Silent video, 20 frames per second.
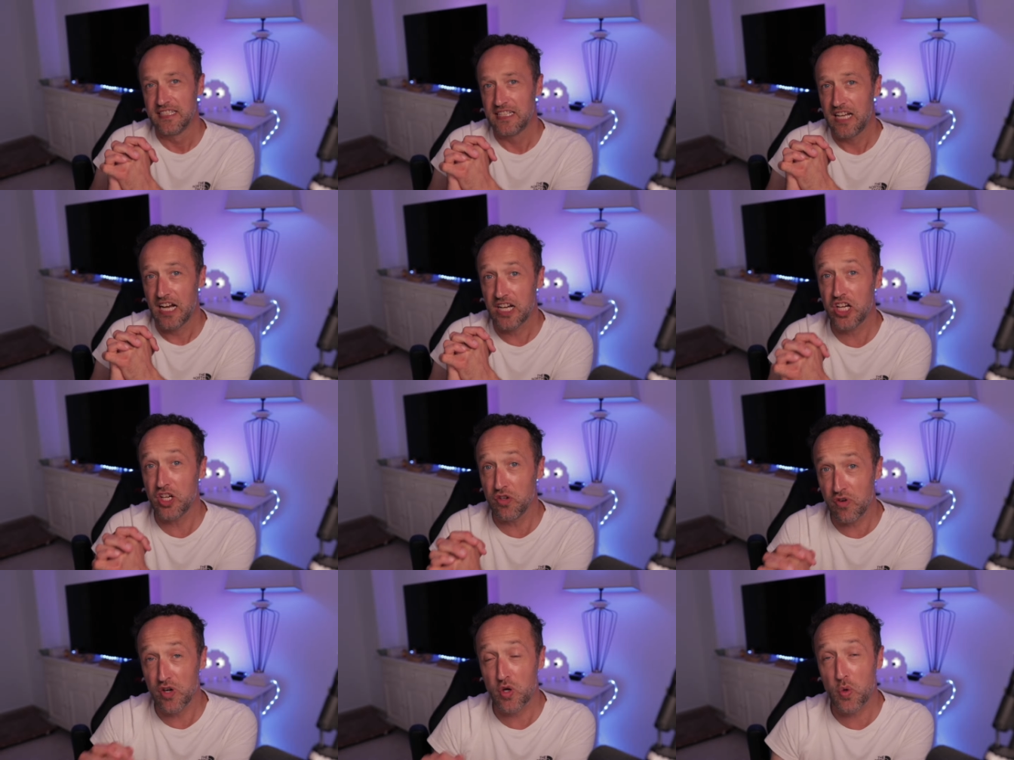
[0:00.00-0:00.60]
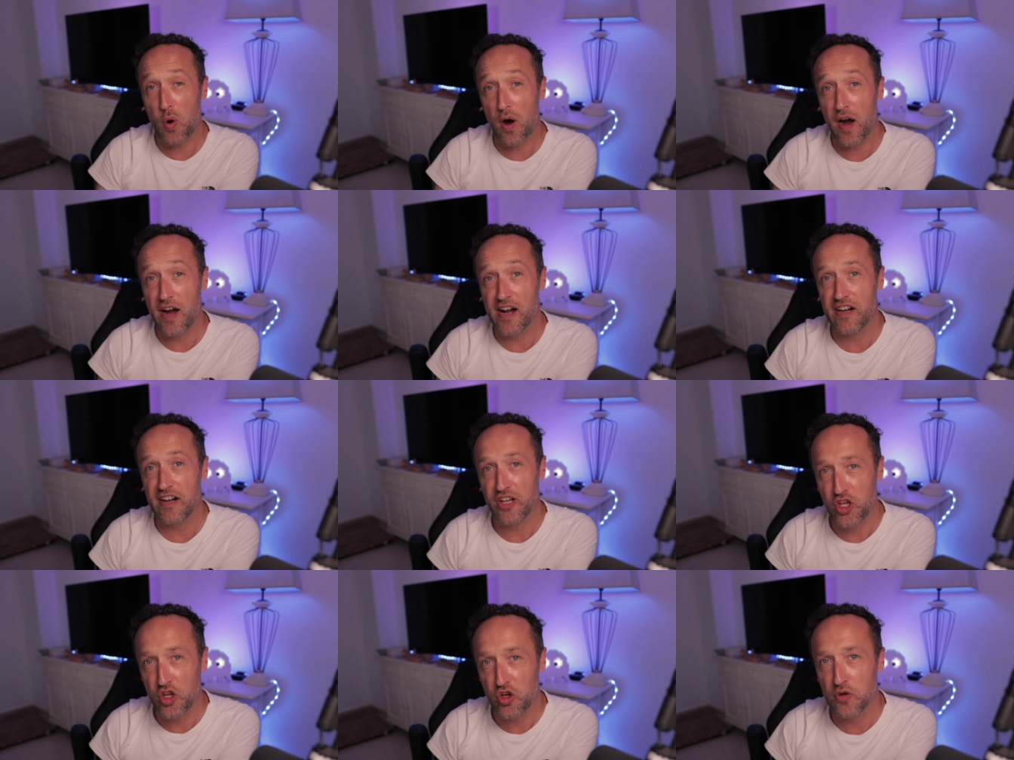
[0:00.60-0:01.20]
are going to
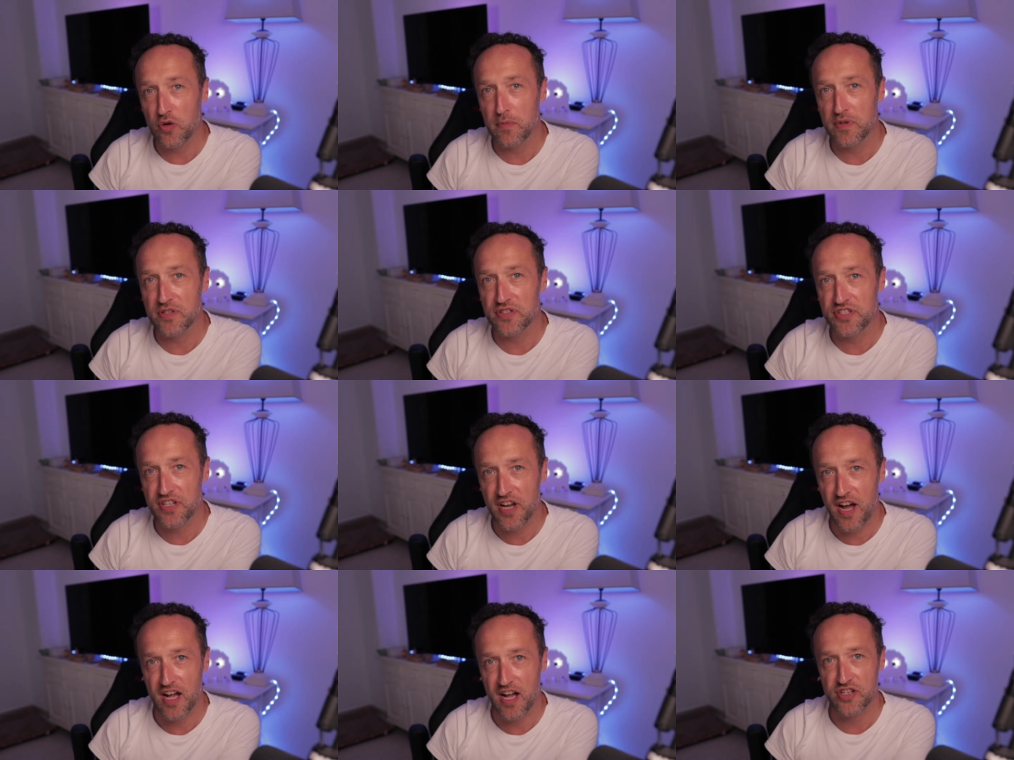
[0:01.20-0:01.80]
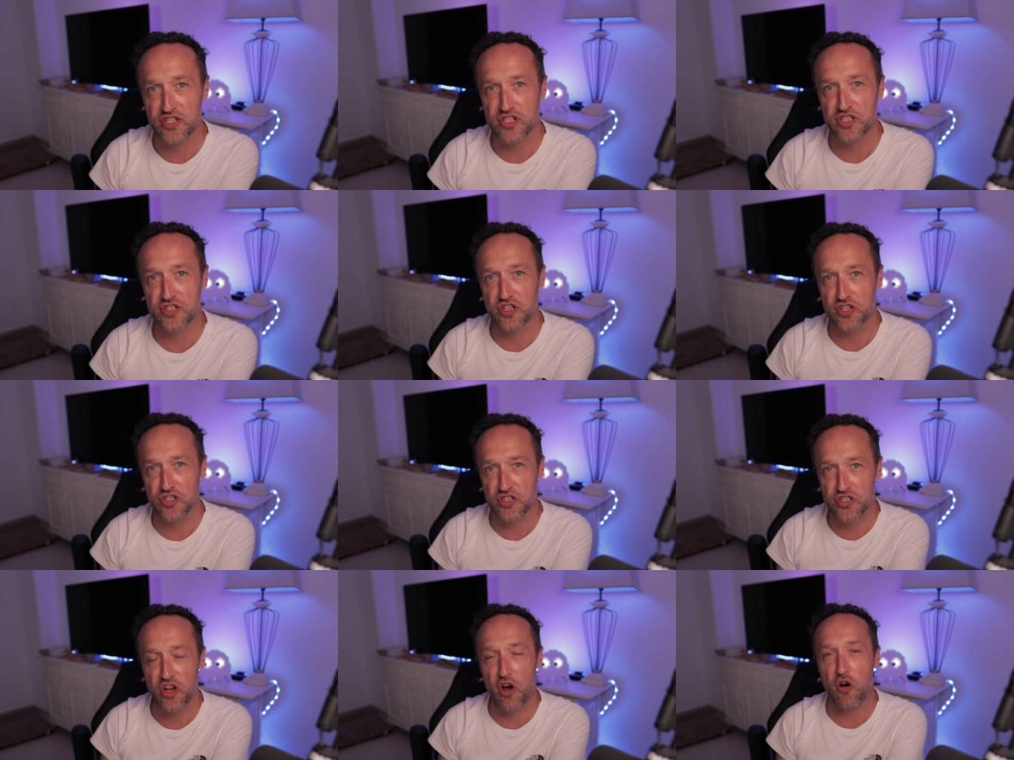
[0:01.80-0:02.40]
require a human touch
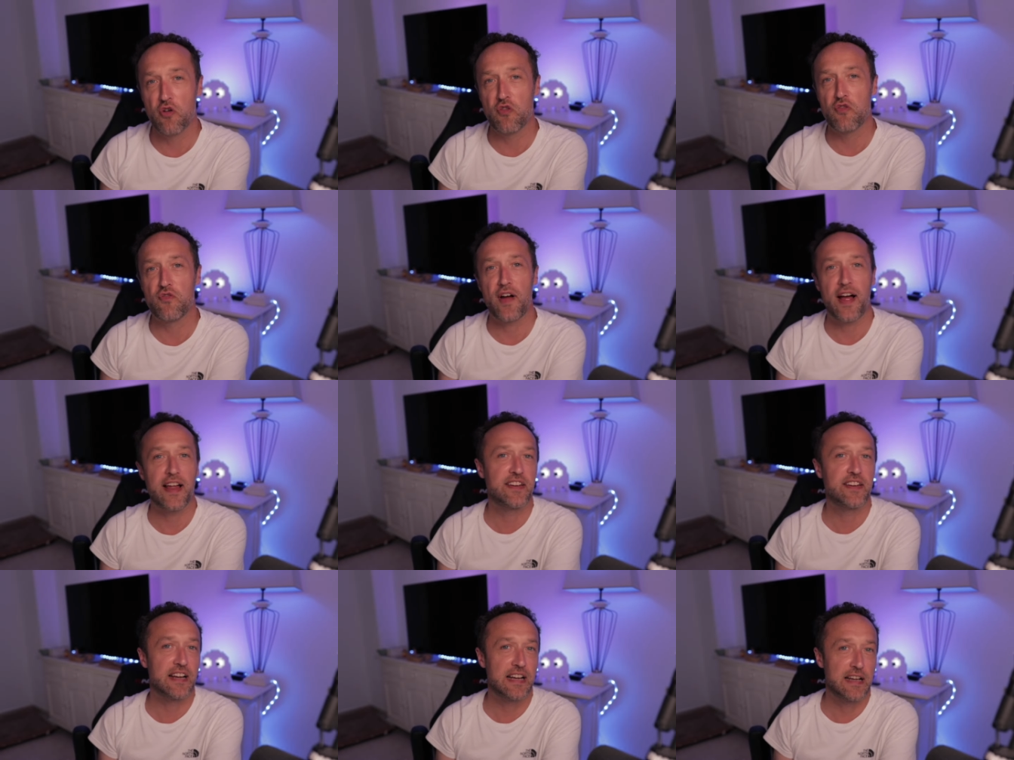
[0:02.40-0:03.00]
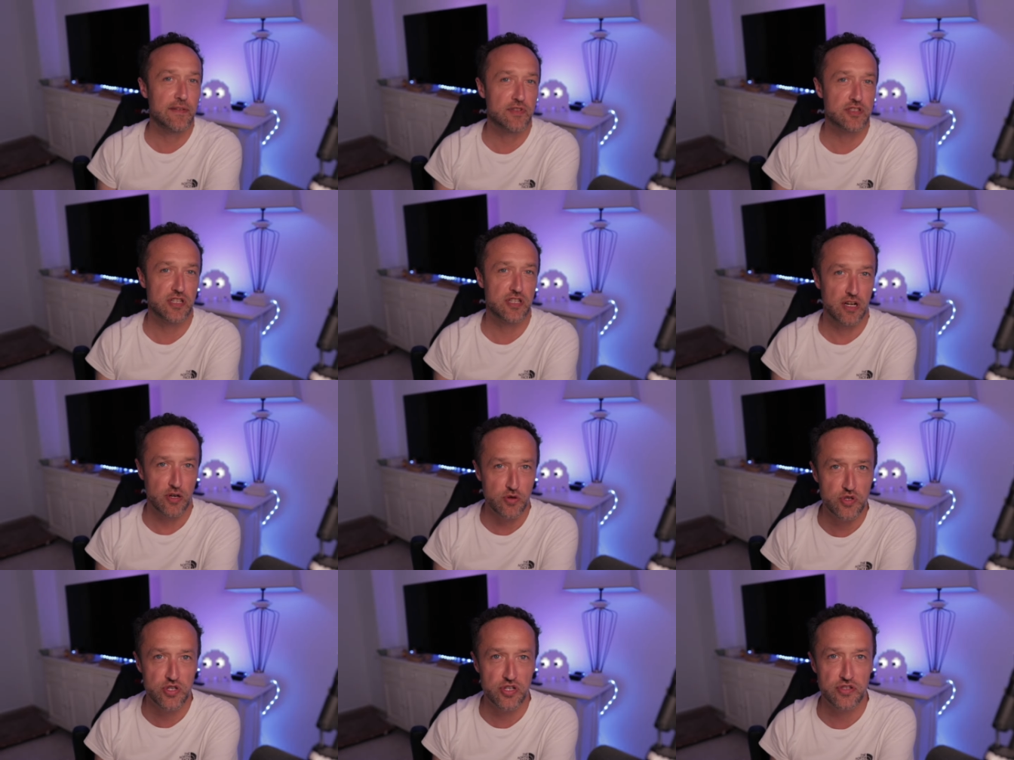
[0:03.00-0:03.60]
to solve and deliver
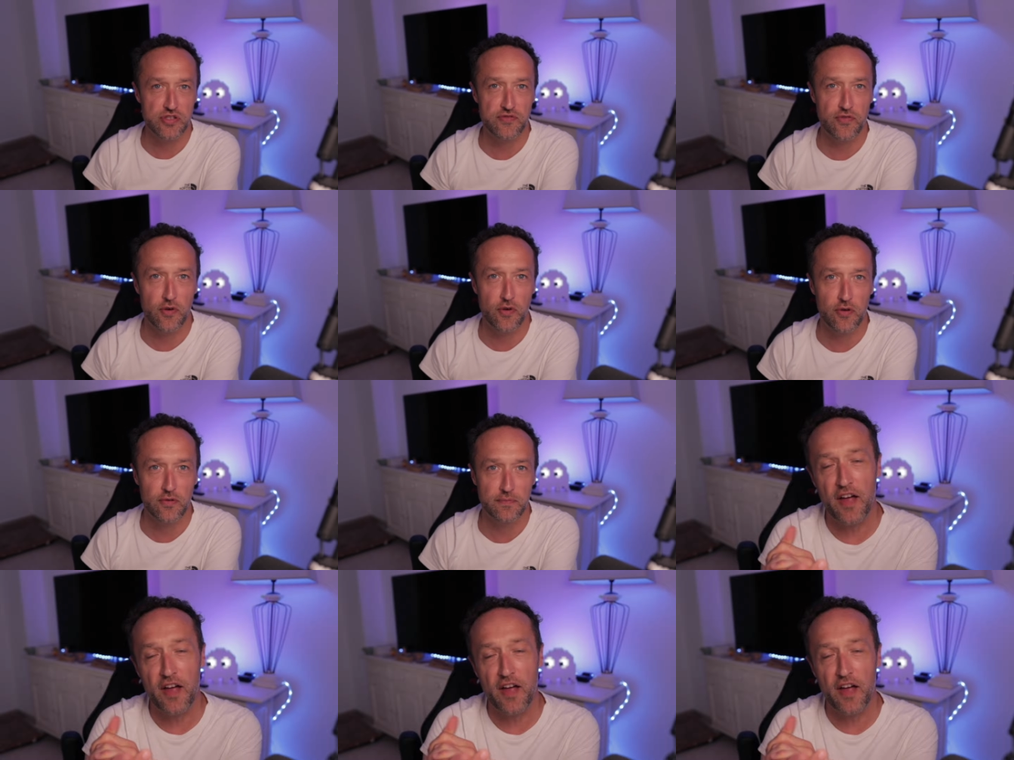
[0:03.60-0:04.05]
solutions for.